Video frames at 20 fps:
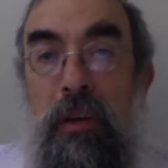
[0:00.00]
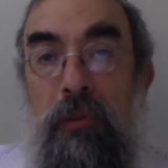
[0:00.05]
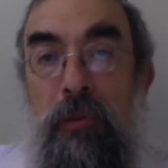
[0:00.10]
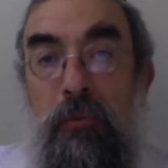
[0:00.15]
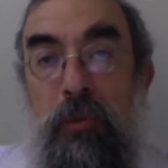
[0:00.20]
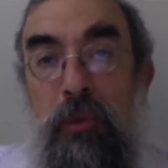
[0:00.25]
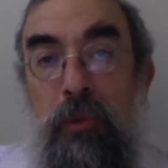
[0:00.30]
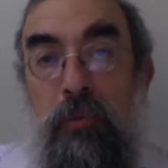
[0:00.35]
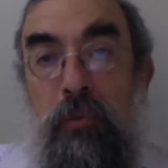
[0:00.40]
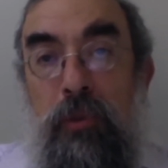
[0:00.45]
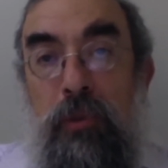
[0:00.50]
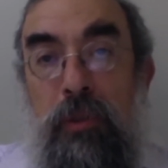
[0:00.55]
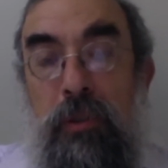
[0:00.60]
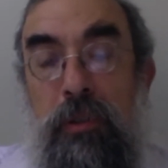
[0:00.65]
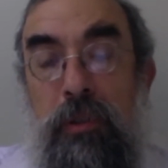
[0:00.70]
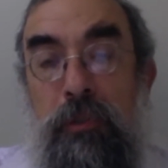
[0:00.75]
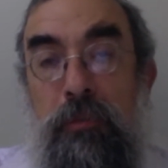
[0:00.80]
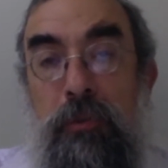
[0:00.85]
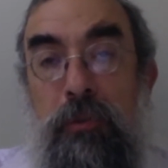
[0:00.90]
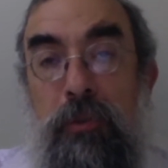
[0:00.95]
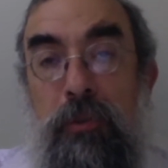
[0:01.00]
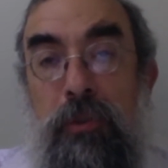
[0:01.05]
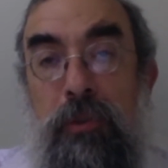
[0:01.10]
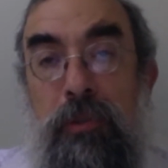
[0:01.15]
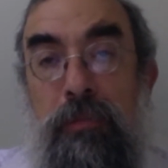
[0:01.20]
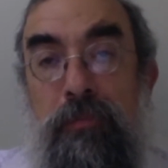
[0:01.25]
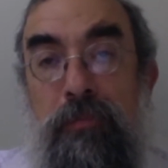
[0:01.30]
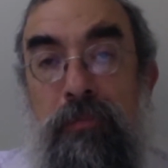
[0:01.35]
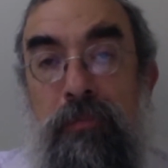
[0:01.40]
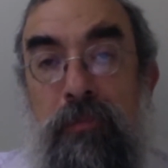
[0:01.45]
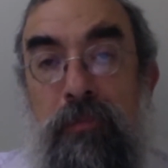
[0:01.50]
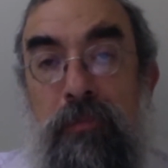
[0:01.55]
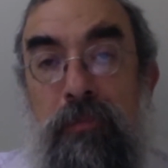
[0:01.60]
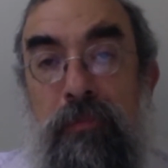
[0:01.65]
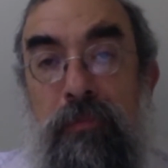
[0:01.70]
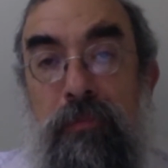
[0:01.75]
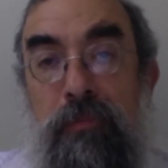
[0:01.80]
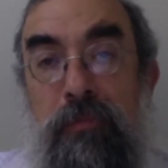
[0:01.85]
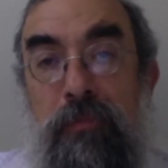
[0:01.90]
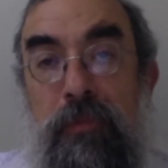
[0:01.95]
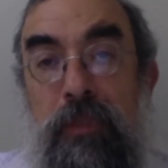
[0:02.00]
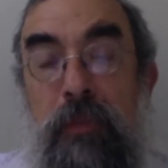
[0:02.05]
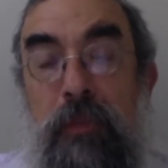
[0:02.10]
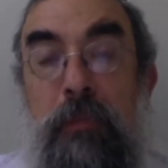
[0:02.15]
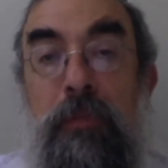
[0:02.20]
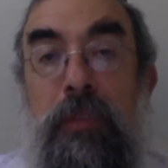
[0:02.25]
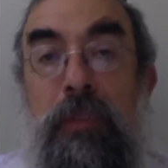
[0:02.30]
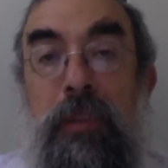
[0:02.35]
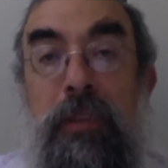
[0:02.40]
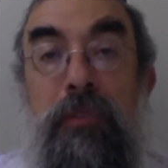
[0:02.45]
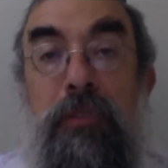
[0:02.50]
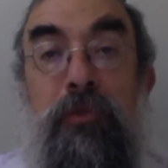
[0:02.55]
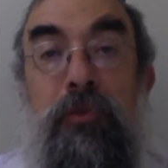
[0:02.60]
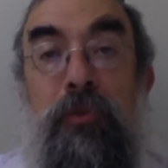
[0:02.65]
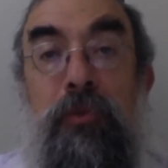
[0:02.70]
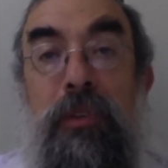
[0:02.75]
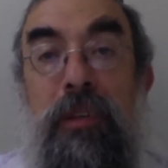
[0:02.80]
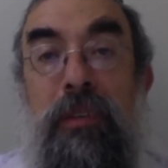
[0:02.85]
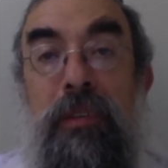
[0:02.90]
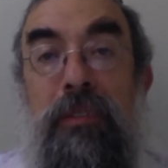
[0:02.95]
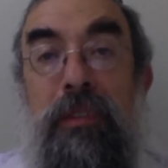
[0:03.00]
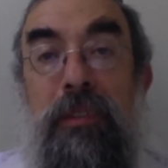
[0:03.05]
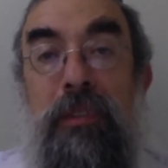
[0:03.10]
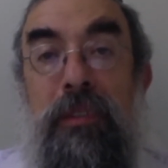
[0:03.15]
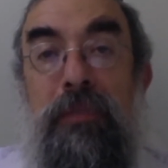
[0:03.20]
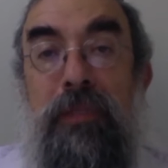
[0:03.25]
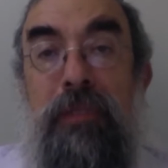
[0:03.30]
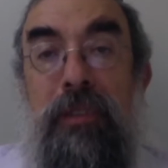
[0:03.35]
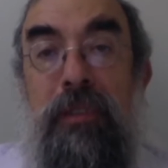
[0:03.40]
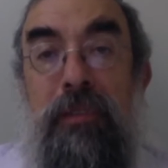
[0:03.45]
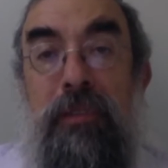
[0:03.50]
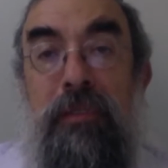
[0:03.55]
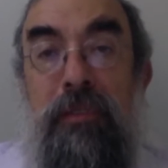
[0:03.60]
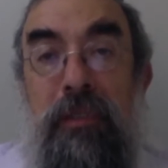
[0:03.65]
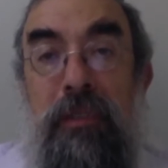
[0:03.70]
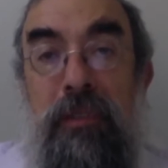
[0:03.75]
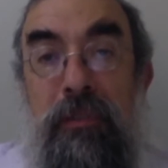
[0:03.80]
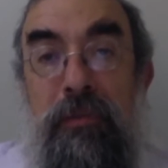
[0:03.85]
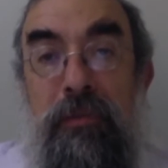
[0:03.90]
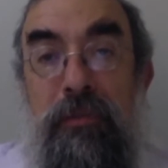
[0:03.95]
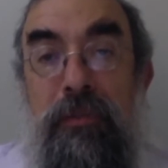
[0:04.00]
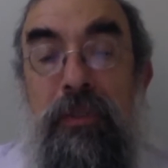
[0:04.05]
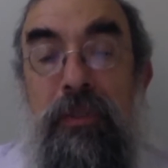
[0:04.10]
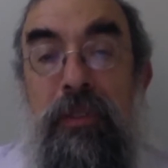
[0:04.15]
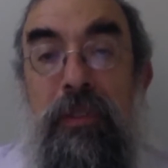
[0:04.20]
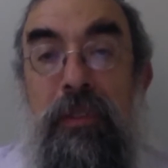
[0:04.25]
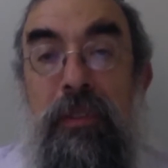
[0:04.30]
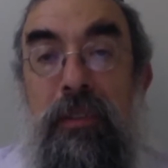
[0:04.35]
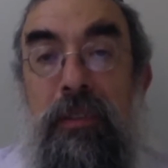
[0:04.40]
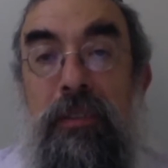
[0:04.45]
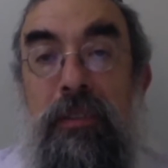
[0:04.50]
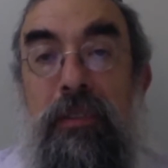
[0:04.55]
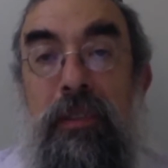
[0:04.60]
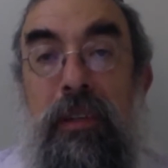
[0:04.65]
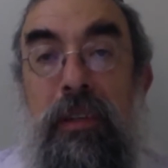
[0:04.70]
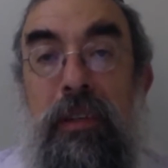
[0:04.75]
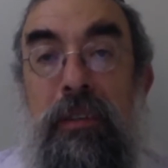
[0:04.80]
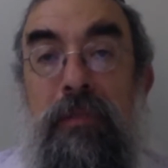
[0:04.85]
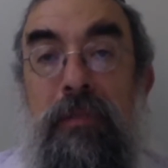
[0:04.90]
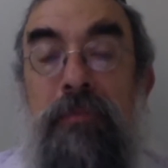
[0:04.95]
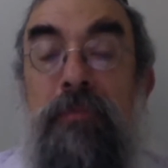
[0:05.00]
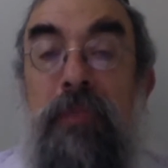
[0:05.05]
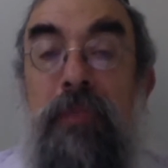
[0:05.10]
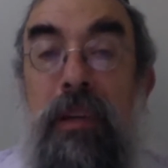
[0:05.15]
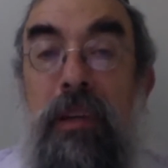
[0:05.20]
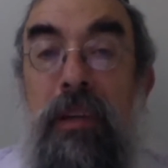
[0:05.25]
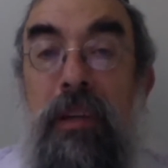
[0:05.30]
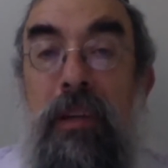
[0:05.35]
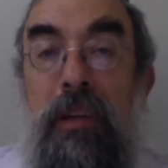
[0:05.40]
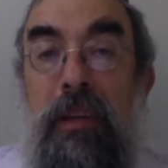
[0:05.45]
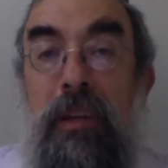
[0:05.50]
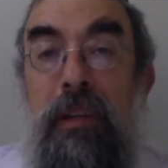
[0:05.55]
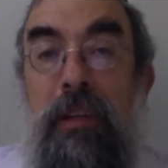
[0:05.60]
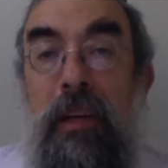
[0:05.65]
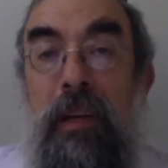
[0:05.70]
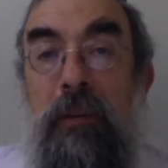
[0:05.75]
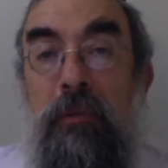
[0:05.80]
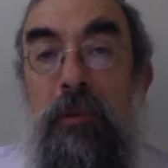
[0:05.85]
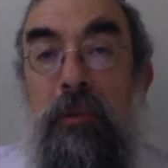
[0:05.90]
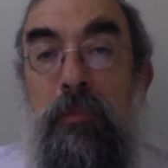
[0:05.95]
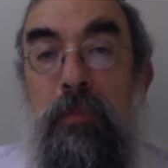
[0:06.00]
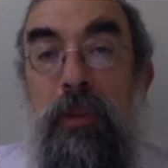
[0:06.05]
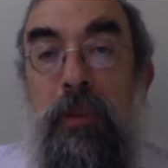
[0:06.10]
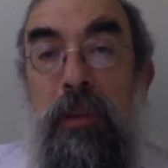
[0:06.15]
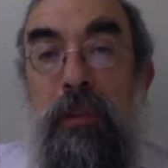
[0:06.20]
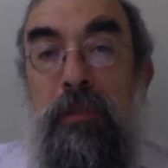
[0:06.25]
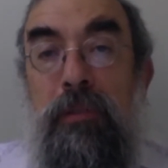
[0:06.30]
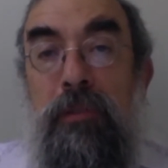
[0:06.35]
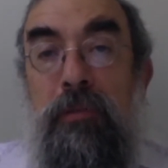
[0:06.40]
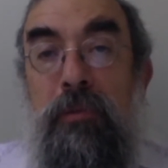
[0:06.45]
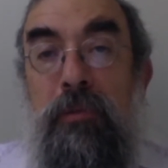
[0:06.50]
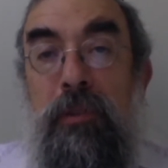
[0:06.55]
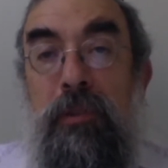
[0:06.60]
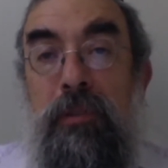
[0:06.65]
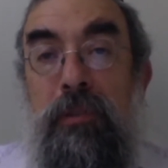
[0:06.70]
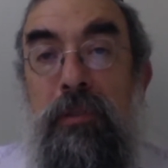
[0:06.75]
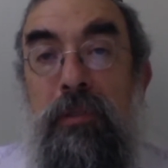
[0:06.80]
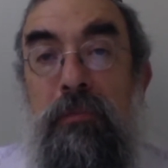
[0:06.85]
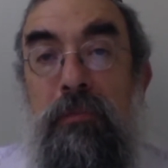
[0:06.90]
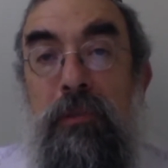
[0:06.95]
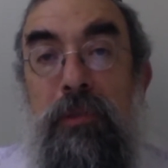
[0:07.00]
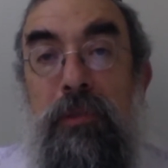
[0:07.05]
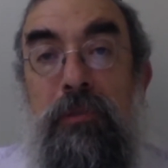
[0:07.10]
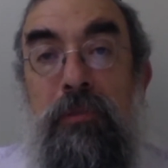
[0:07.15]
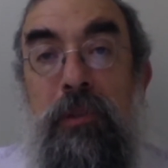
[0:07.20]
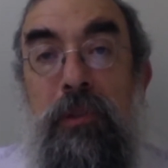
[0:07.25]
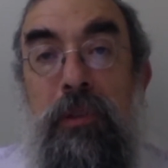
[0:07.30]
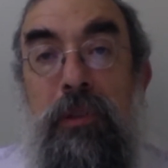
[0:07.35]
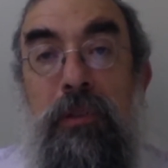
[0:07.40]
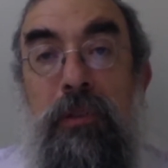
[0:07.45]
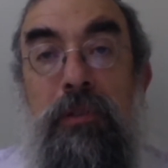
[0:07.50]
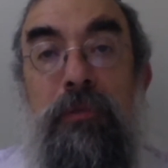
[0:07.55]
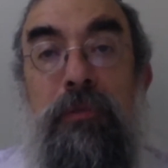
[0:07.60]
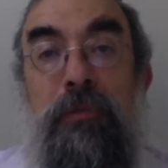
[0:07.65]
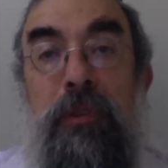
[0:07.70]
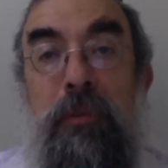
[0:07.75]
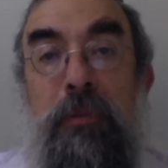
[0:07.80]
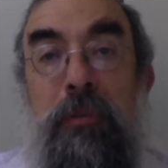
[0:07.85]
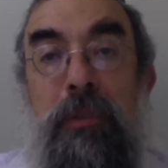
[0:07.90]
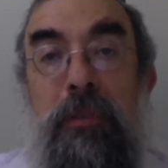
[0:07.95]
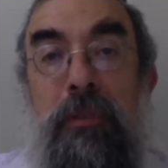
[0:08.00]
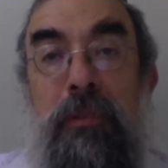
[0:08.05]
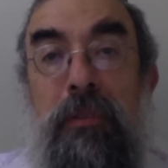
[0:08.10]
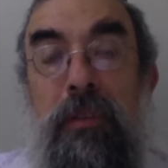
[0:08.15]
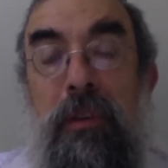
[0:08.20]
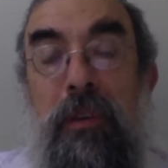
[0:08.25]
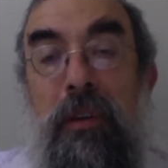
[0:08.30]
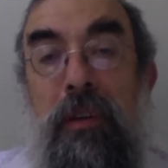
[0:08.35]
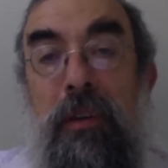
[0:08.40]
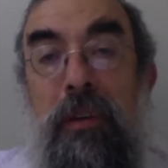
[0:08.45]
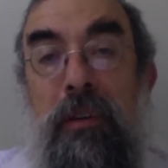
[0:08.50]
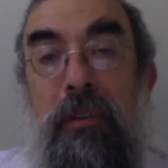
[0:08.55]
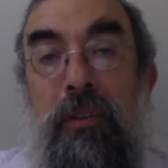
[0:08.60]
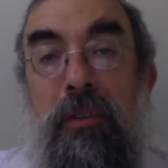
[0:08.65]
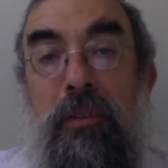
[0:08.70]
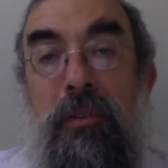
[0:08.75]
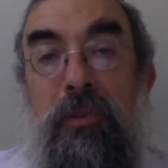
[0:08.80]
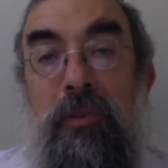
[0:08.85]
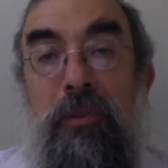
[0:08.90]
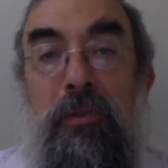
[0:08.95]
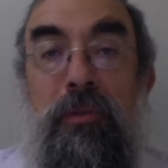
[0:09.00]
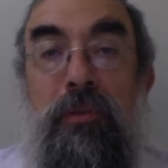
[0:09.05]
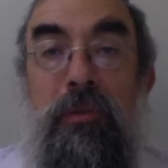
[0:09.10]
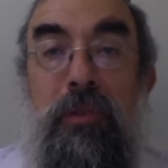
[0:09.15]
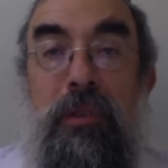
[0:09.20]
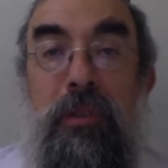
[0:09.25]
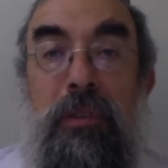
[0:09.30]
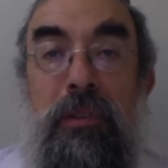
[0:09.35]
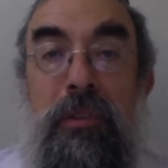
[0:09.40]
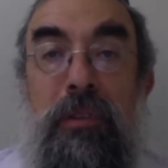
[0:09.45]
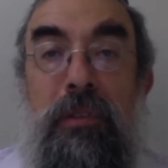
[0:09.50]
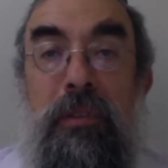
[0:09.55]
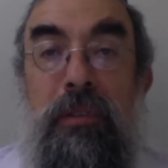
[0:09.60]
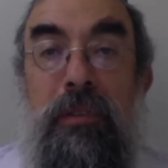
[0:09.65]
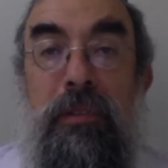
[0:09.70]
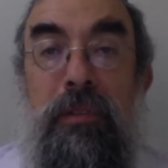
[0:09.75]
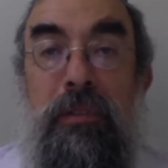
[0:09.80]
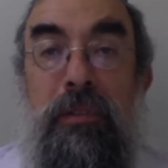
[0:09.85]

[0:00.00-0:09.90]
We will explore some of the history and significance of this day and how it applies to us and what we can learn from it to